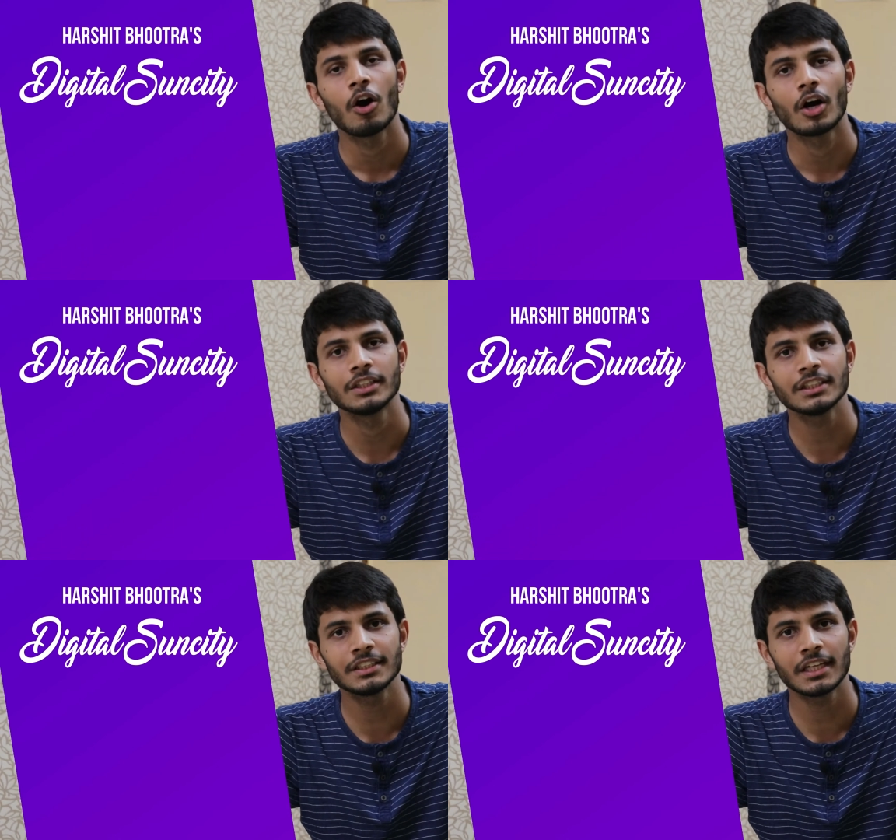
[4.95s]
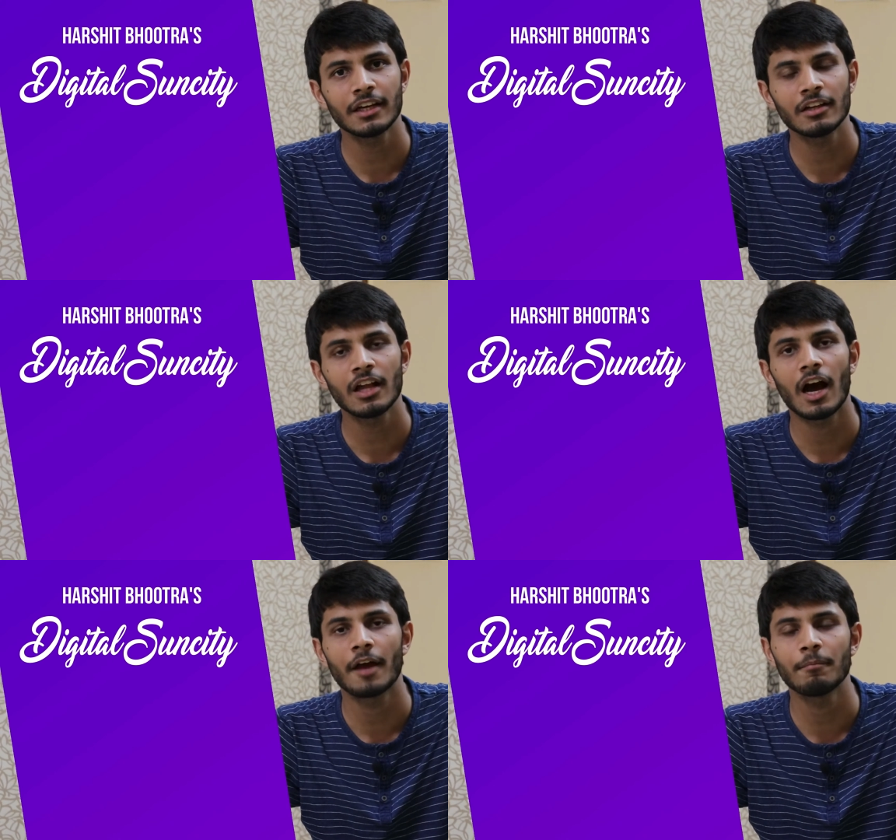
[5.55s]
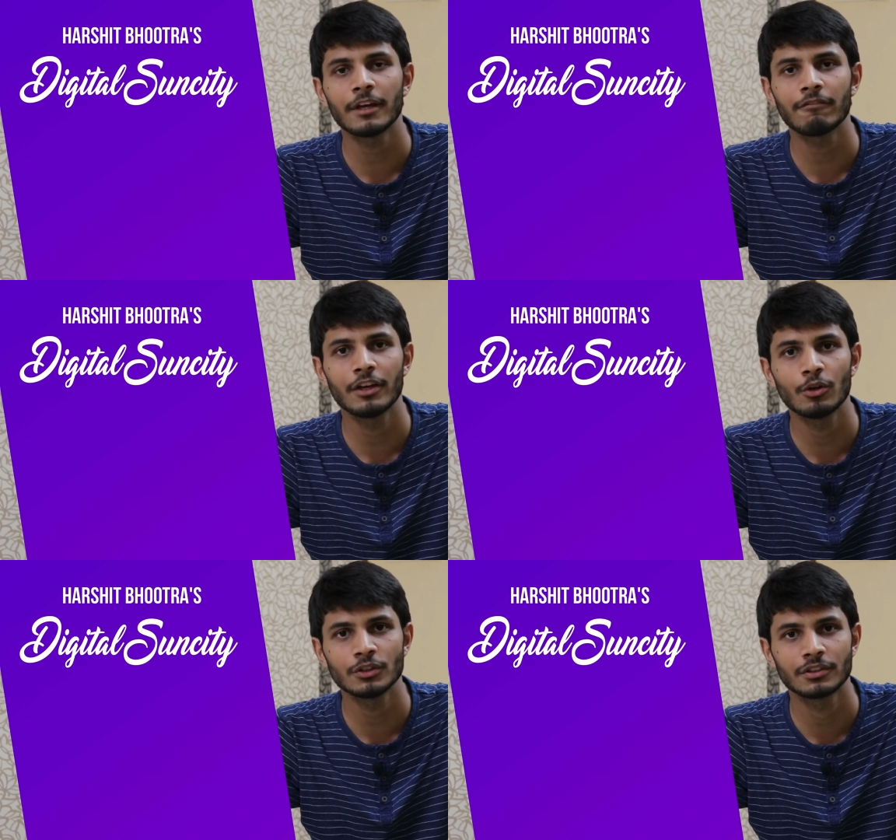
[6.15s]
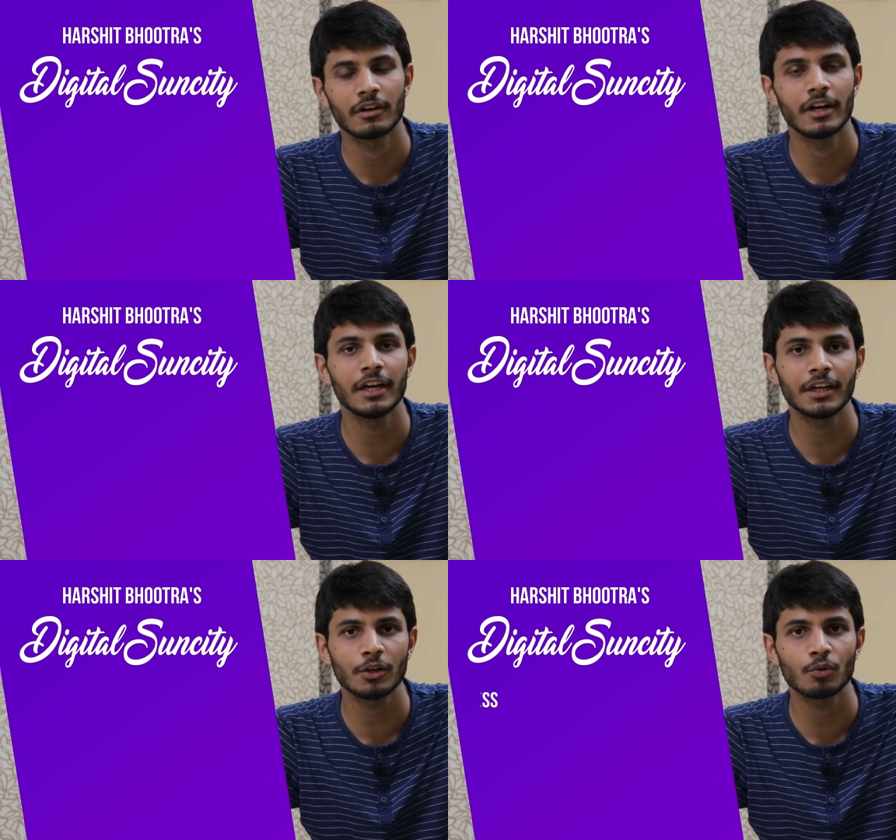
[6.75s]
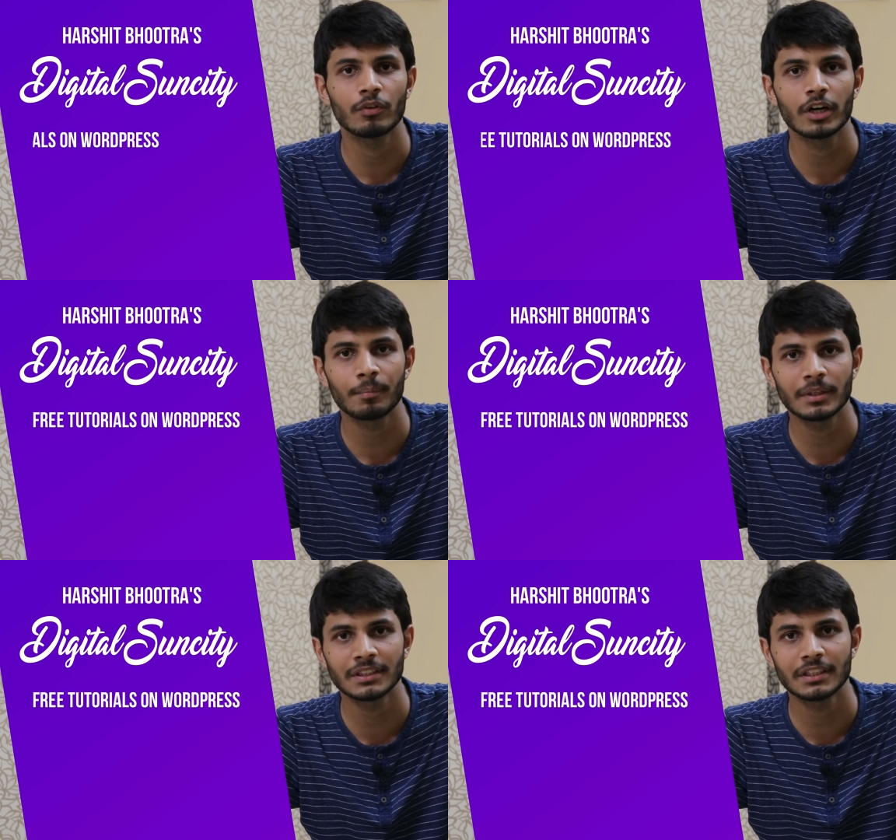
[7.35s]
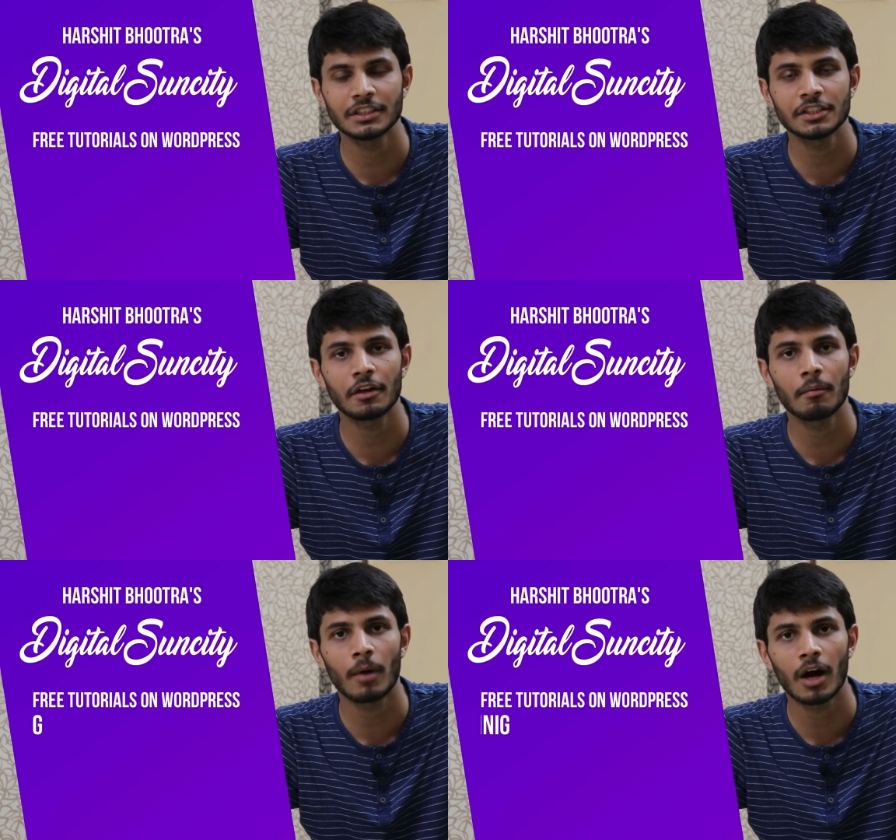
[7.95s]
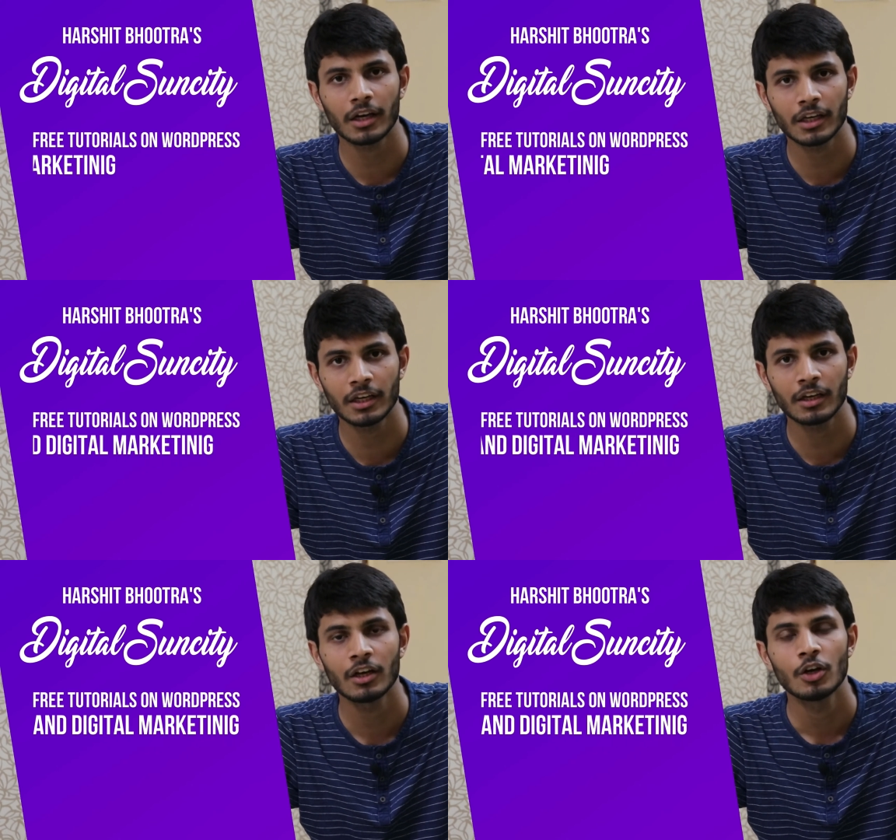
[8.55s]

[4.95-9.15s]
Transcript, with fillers: On this channel, I make videos related to WordPress and digital marketing.